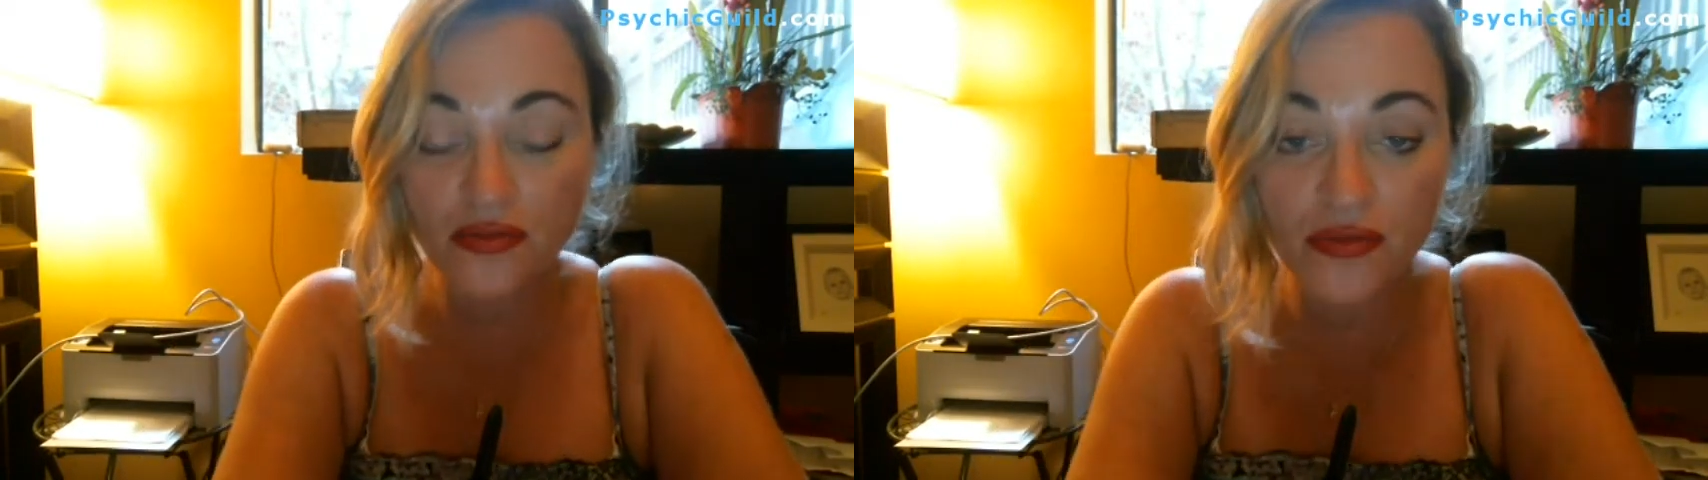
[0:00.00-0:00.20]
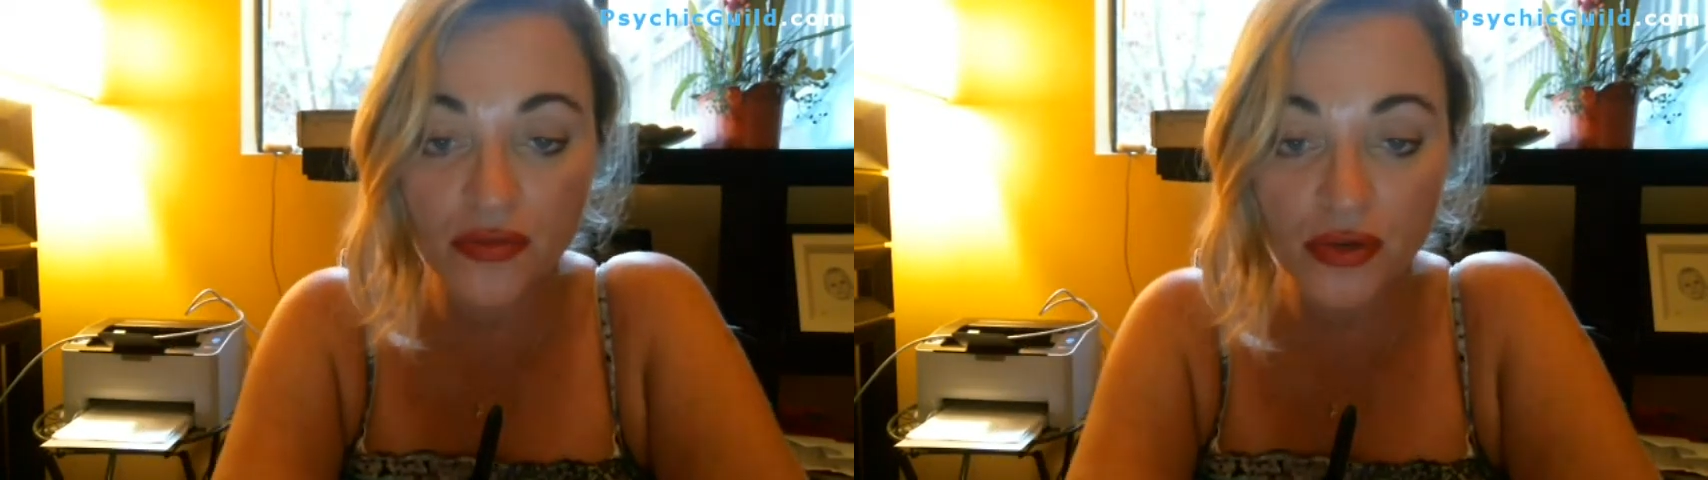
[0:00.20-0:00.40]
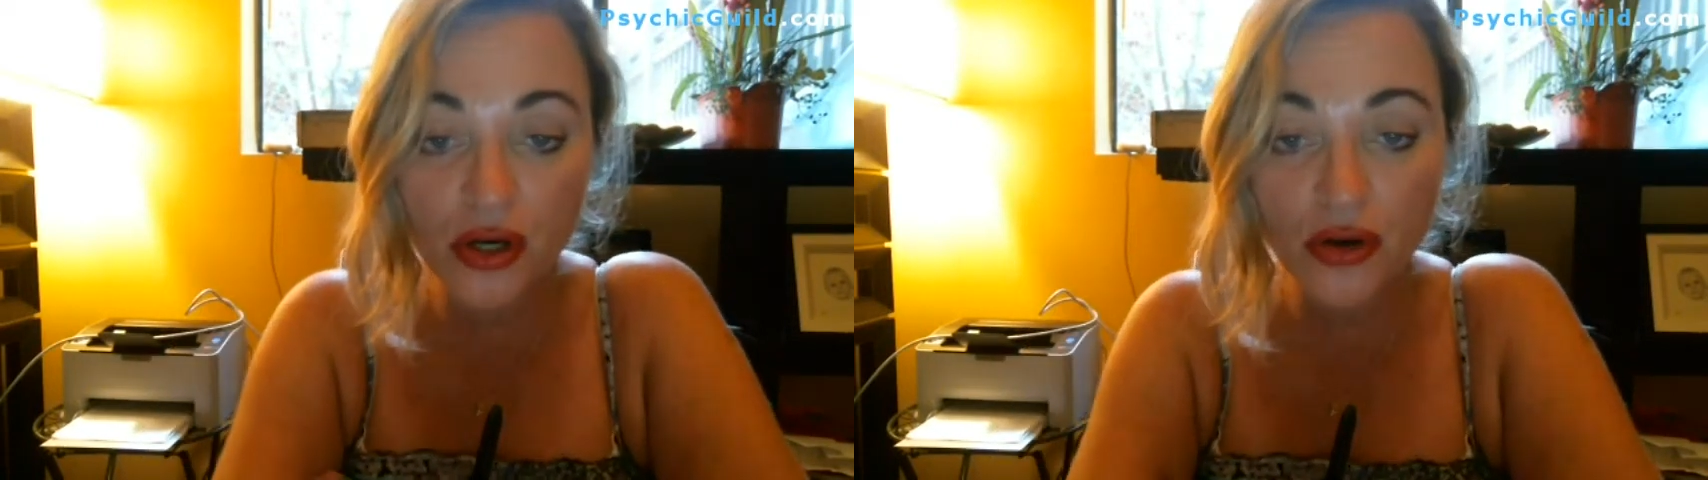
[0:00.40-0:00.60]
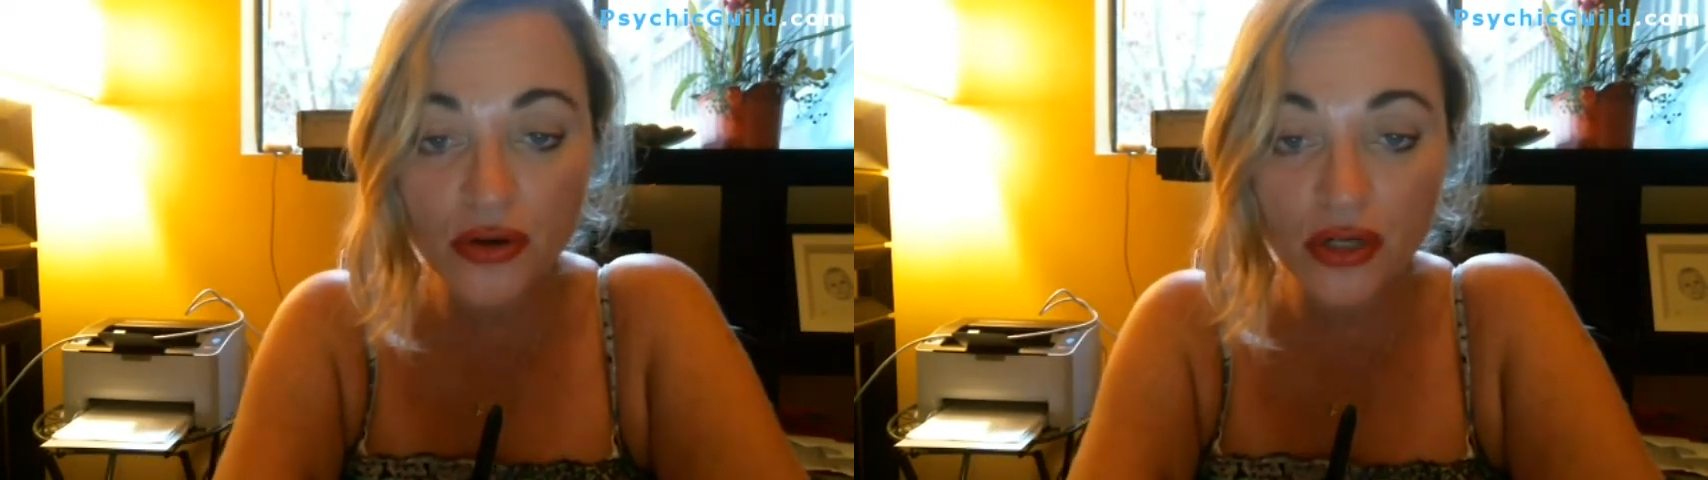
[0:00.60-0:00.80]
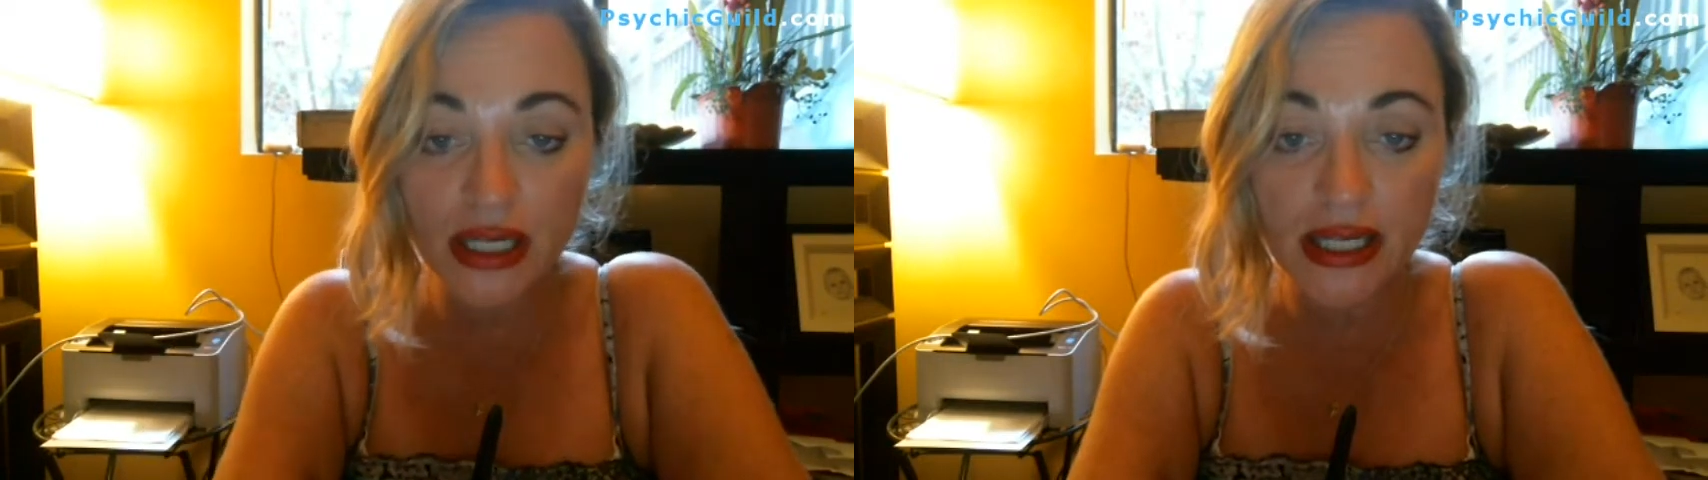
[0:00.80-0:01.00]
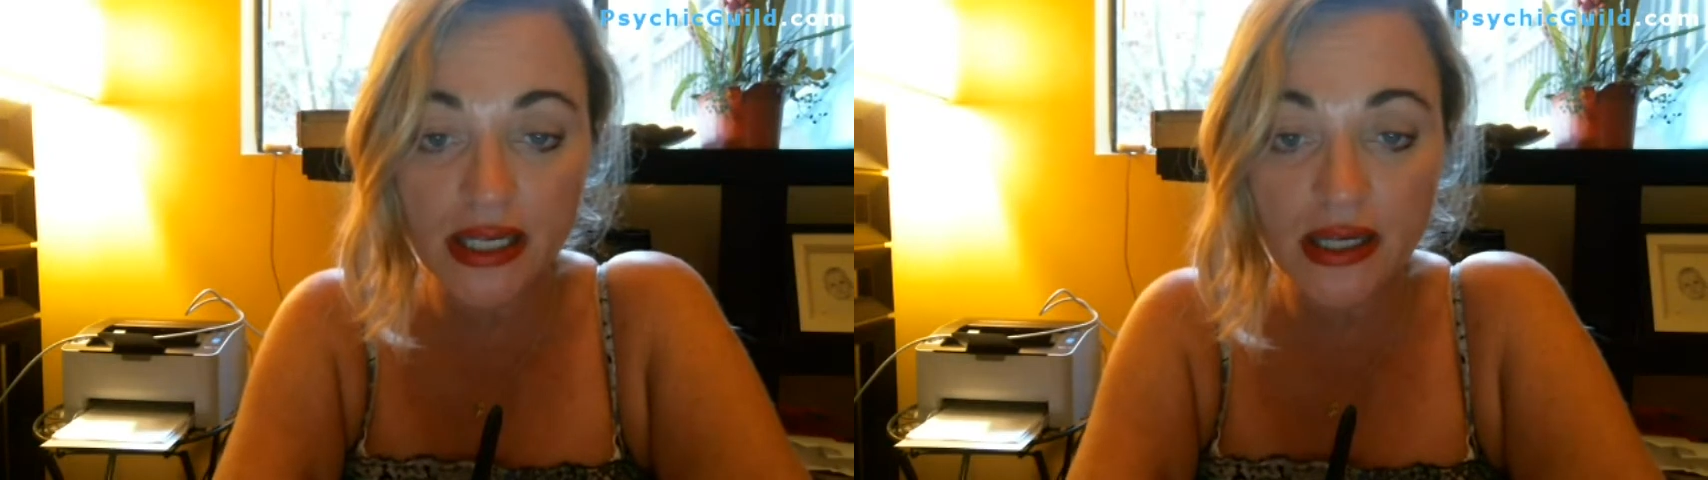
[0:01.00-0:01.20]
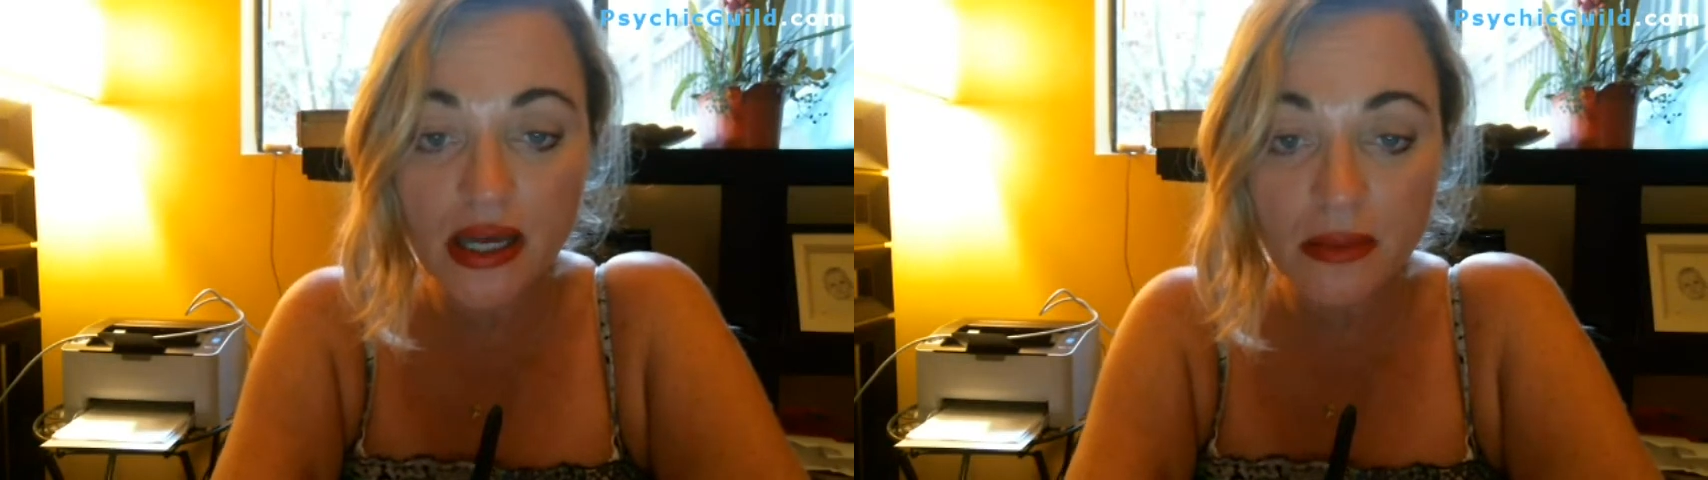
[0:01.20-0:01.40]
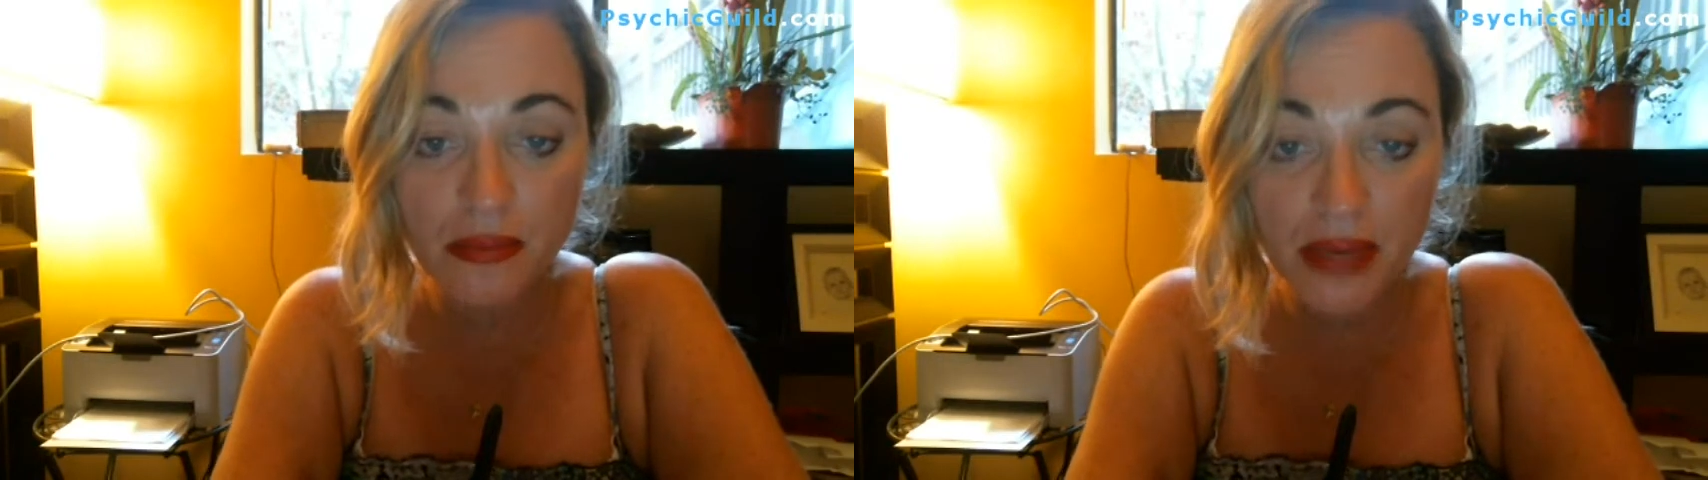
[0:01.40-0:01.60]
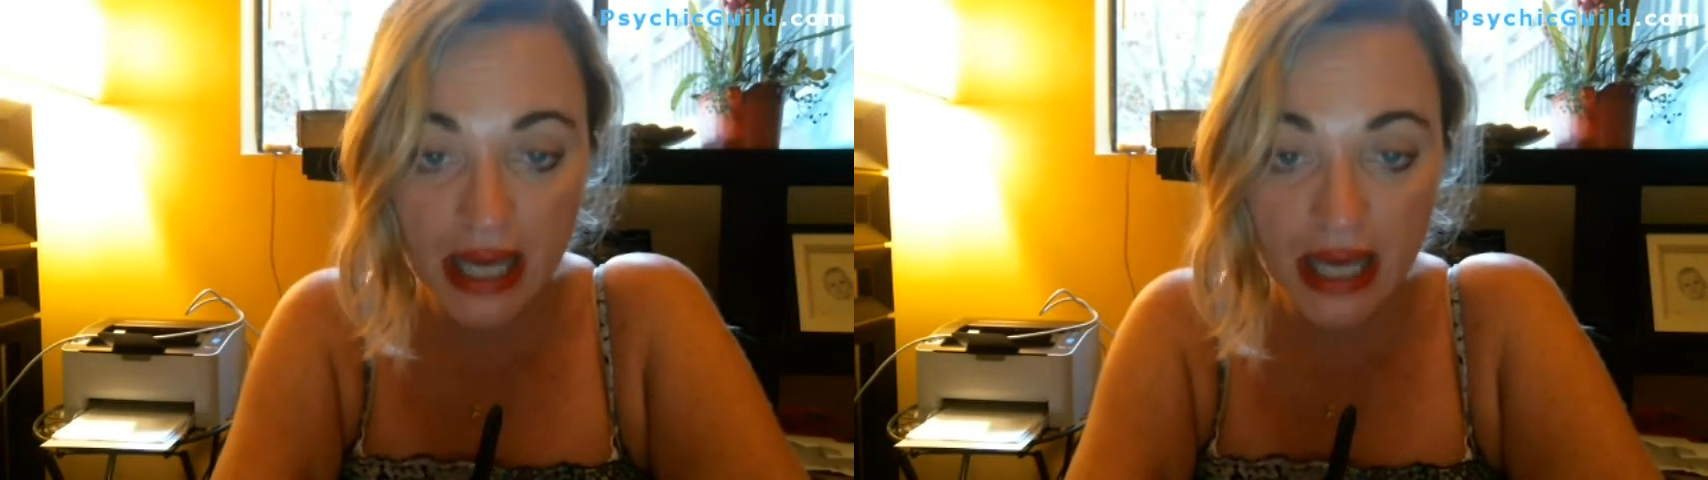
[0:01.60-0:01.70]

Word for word: not only be